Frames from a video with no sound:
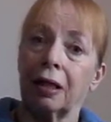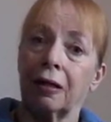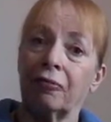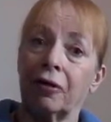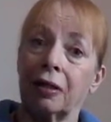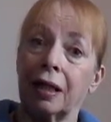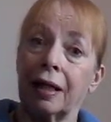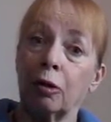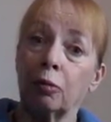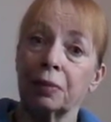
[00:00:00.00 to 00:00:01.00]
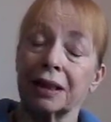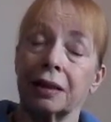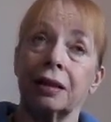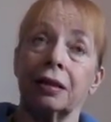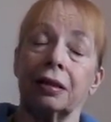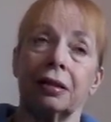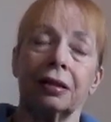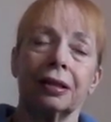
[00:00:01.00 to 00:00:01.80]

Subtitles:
of help to her.